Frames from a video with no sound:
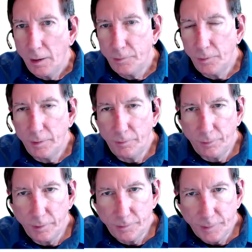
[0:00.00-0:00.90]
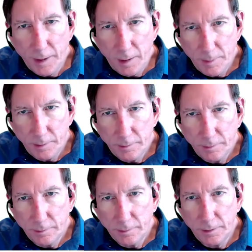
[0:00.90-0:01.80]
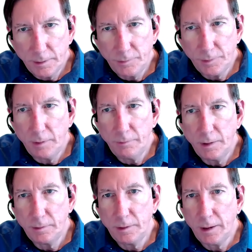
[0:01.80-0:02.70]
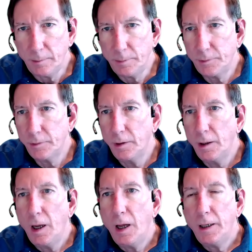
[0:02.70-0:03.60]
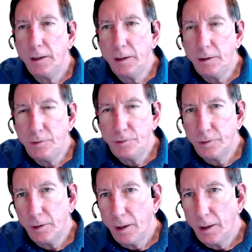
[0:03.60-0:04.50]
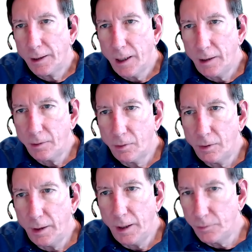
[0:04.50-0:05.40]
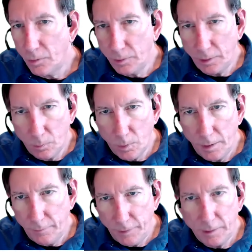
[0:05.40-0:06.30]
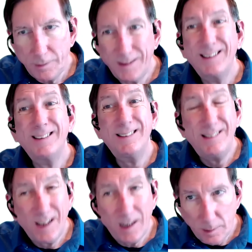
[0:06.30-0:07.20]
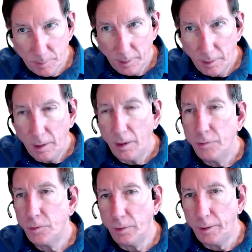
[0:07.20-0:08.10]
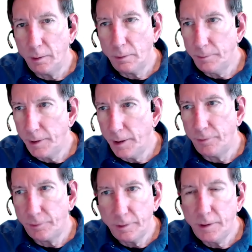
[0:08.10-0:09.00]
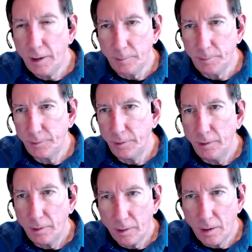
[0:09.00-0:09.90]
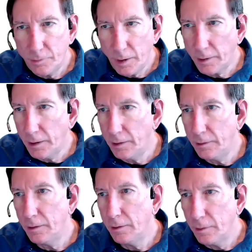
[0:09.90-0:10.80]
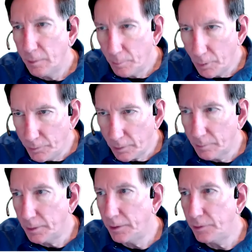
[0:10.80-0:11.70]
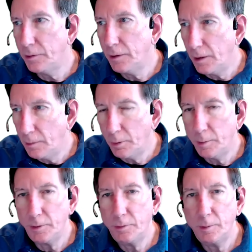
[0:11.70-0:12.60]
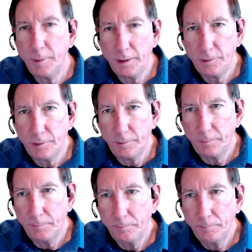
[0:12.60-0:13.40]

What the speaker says: So the first element is event types. Each category has only one event type. So here we would have three types: contract end, project completion, and employment termination.